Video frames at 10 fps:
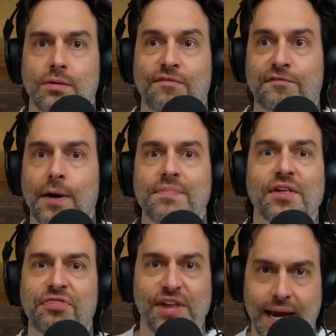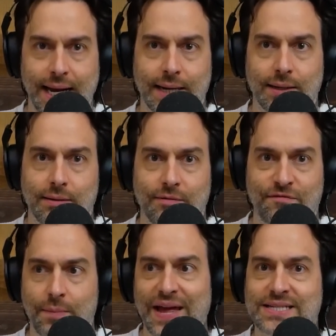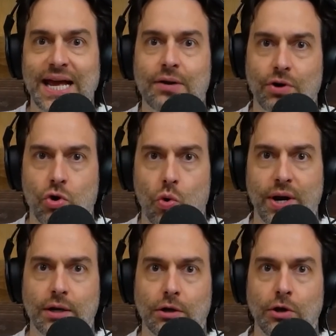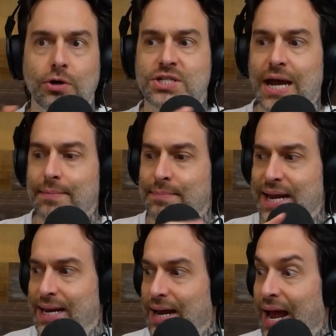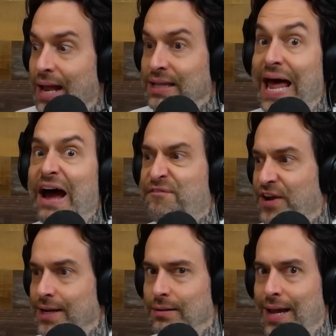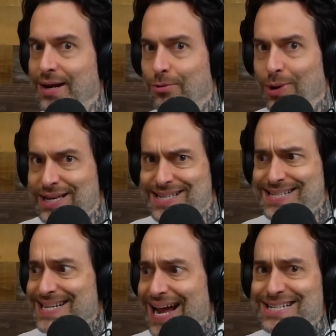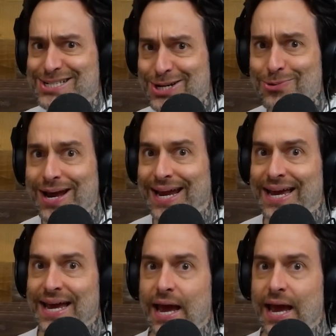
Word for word: from the thing, from that's getting recorded, looks at me laughing like, what's this guy doing?